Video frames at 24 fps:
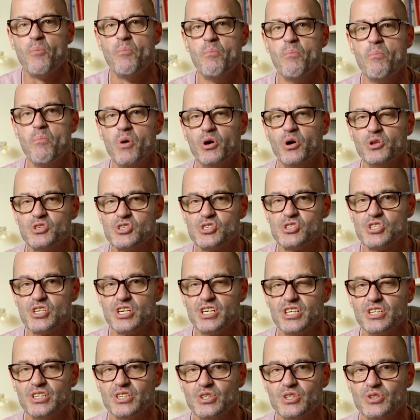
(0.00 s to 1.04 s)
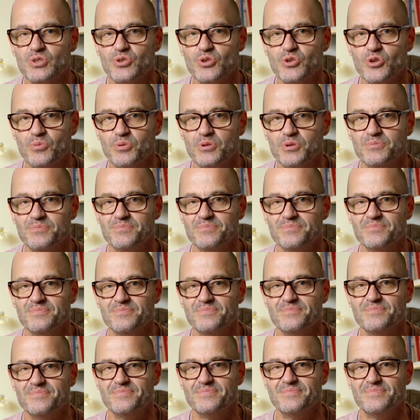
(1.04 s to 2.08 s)
monster group.
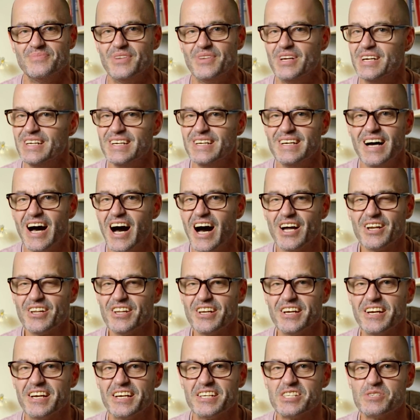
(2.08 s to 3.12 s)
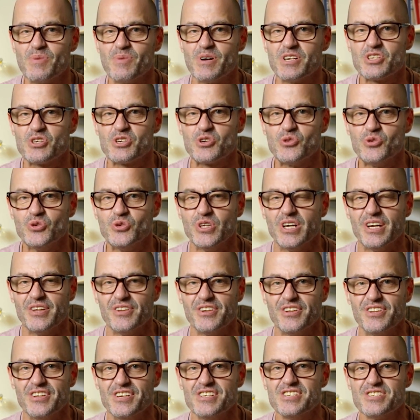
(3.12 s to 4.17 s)
I don't think it gets much cooler
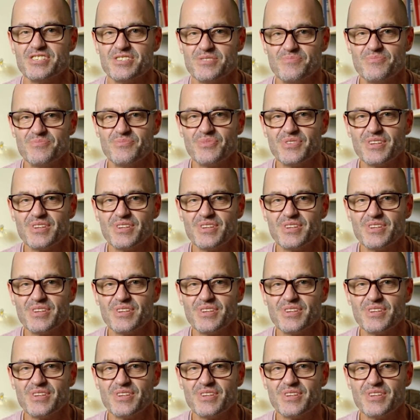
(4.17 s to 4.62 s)
than this.